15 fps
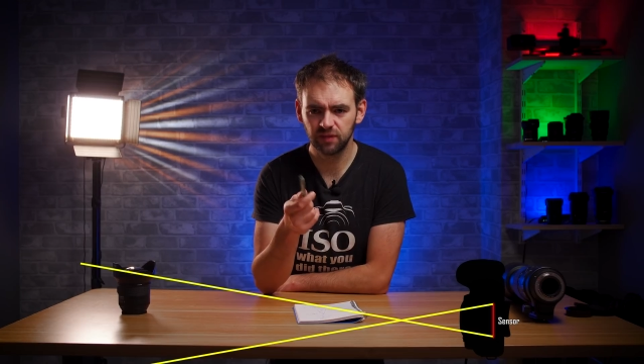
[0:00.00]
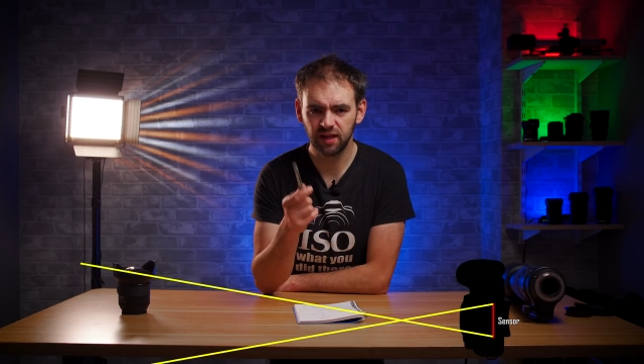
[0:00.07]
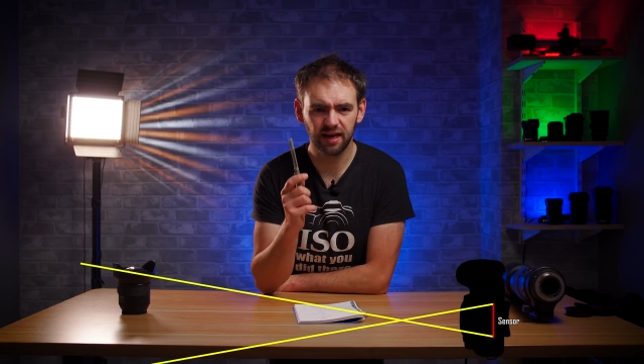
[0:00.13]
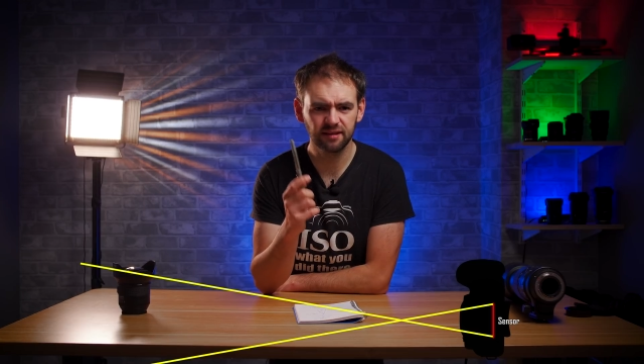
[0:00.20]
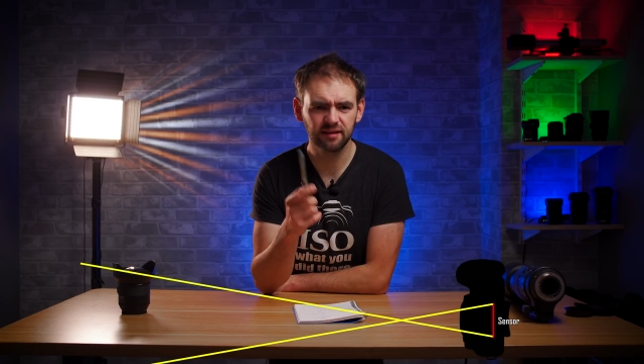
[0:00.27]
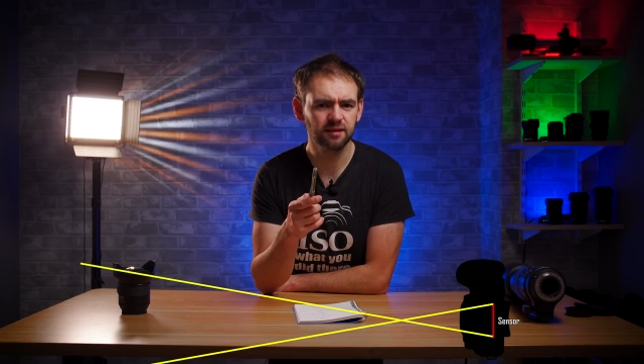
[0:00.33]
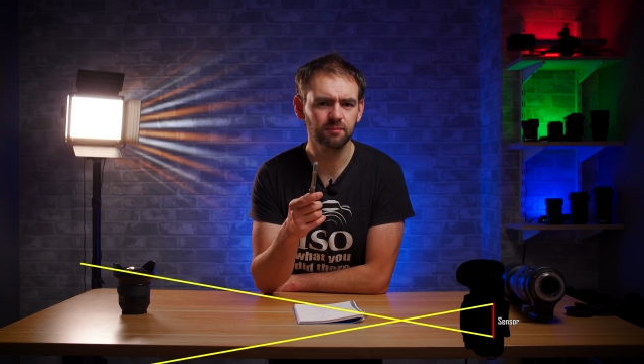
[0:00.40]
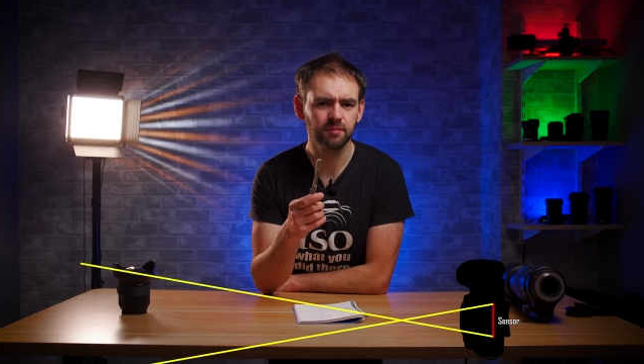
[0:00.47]

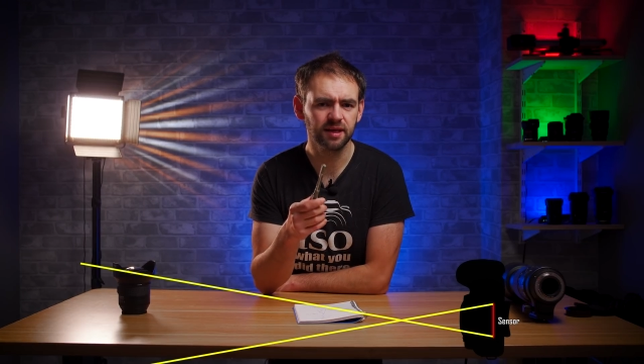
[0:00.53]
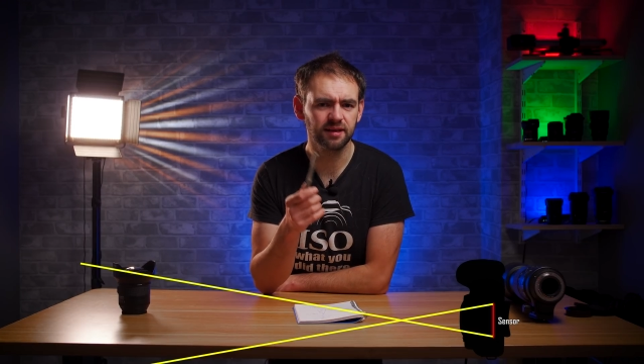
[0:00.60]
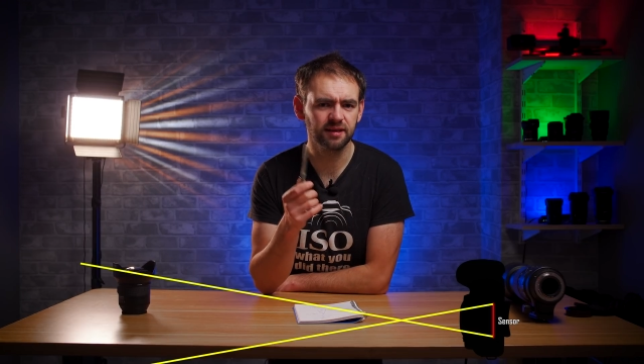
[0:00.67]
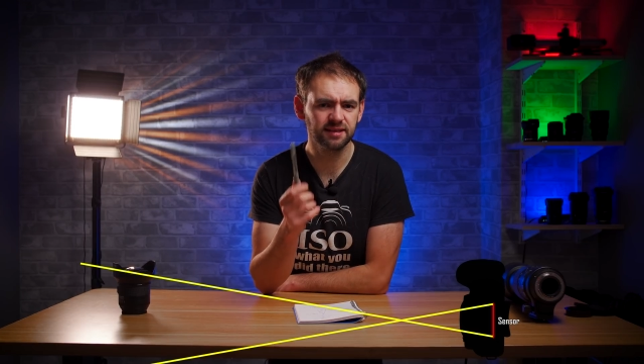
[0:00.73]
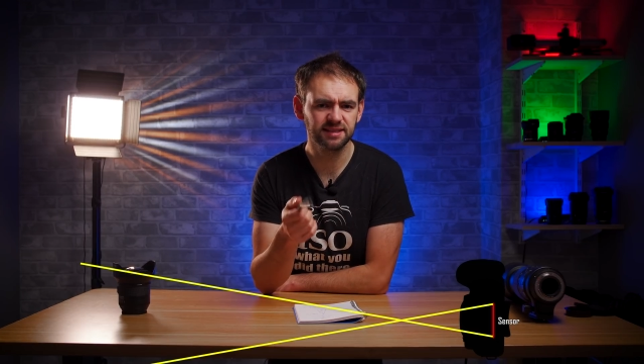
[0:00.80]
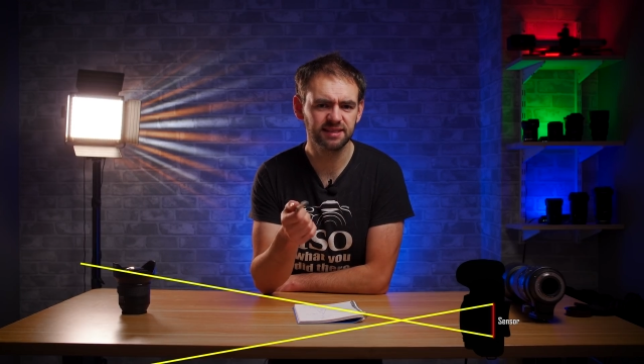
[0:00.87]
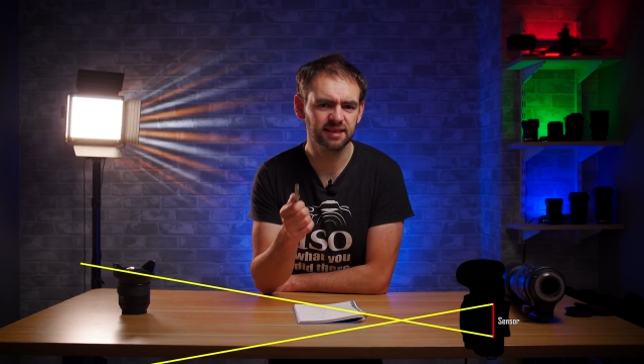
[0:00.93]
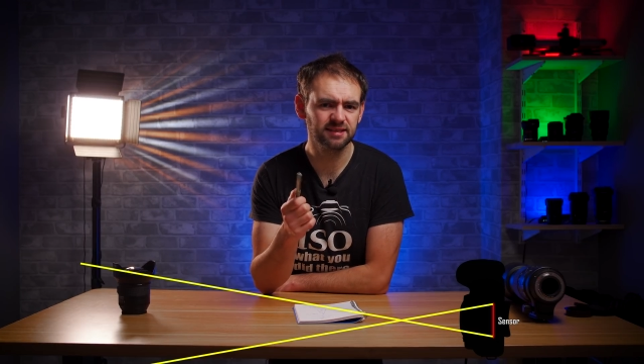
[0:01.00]
That didn't make
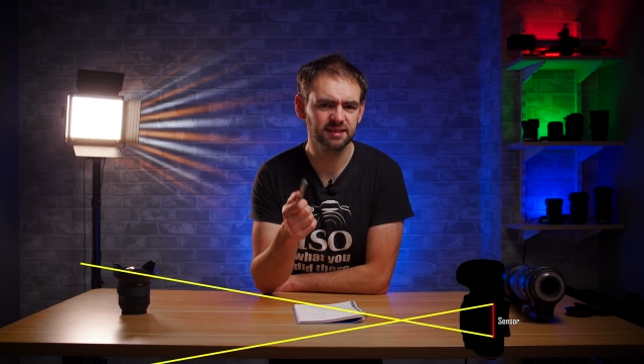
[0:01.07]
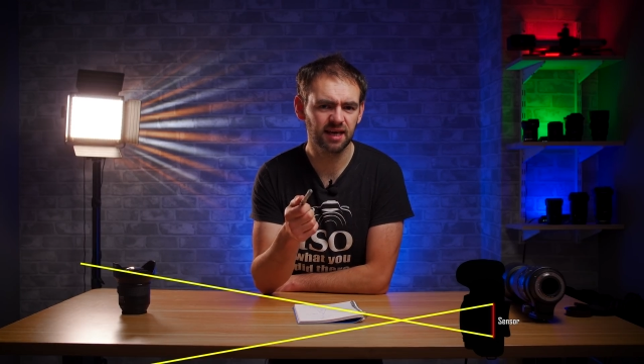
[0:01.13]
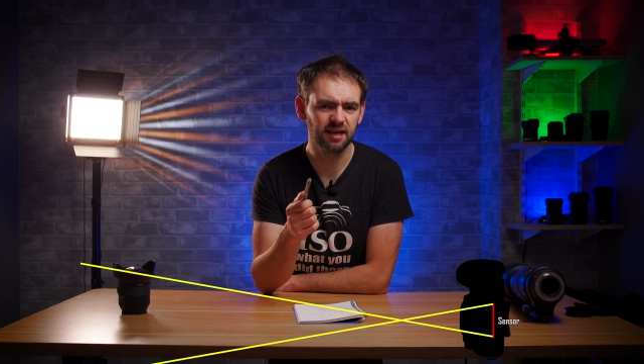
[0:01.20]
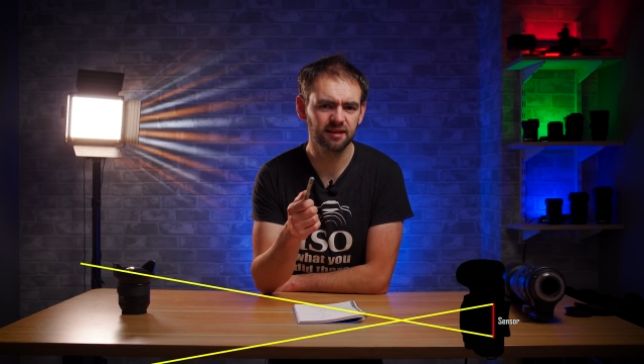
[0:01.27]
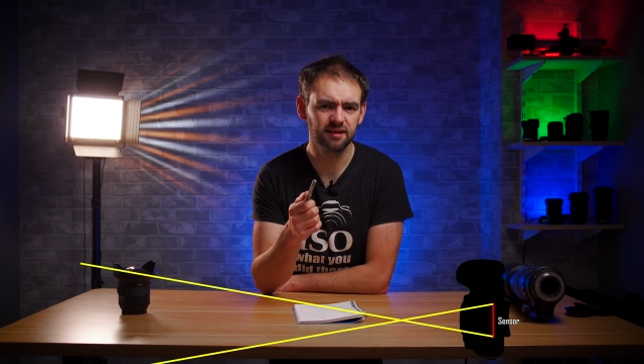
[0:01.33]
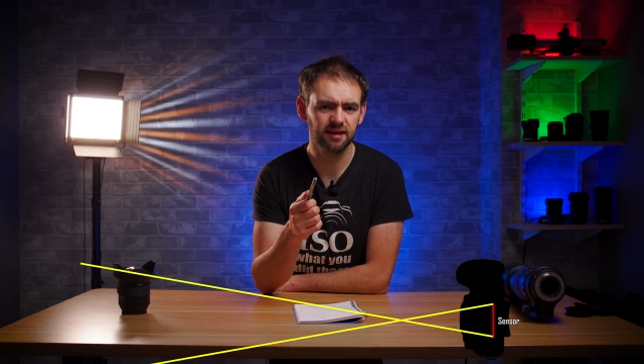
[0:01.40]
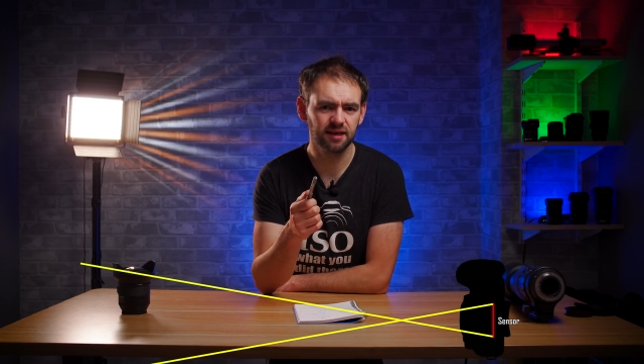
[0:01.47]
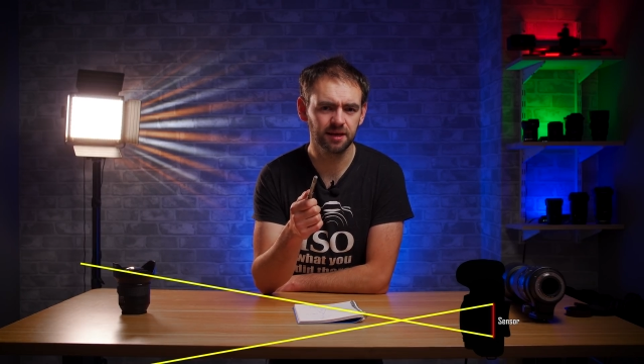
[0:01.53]
any sense
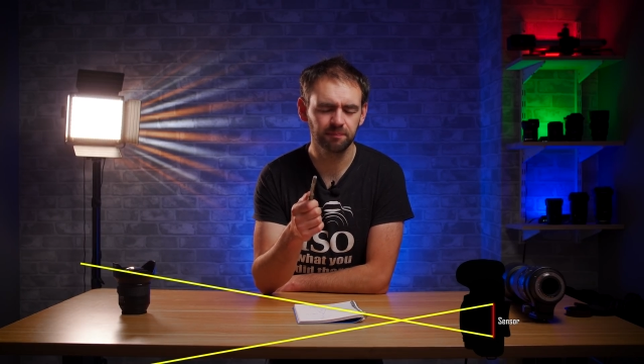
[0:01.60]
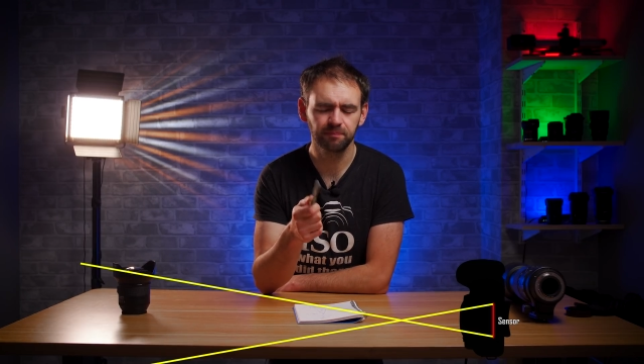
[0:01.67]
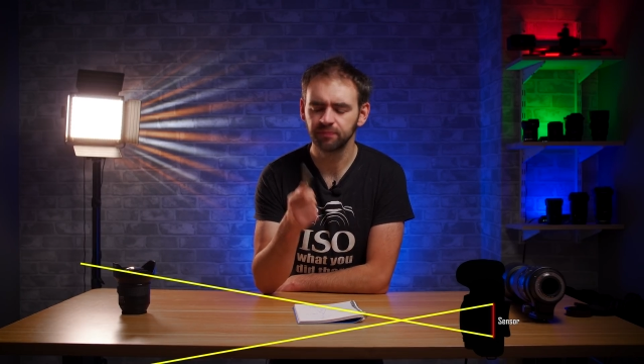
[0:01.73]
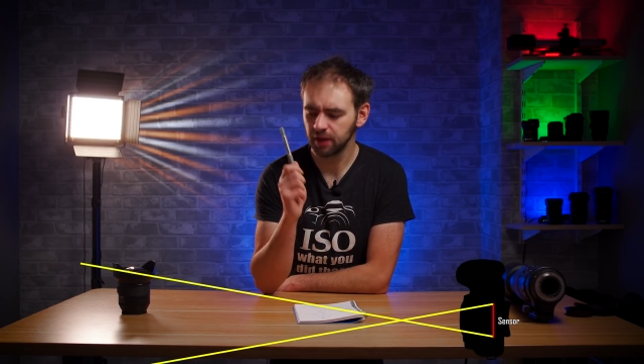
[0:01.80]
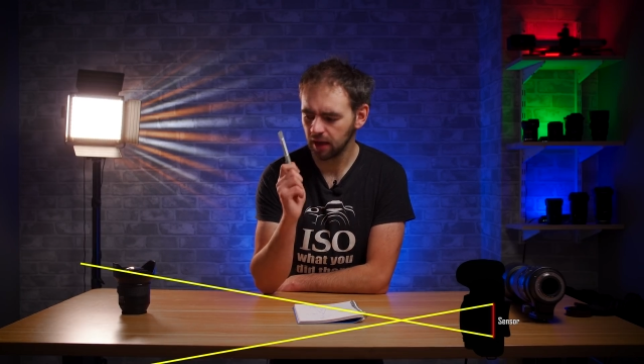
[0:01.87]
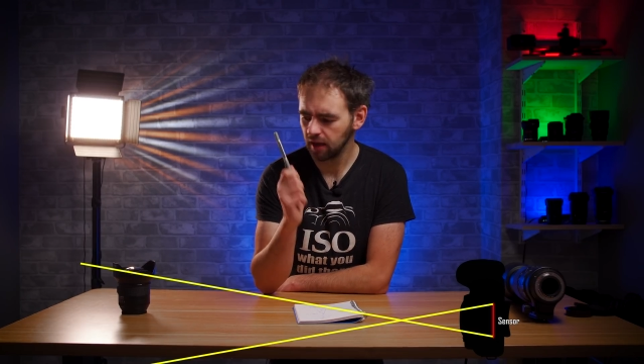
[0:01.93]
either, did it?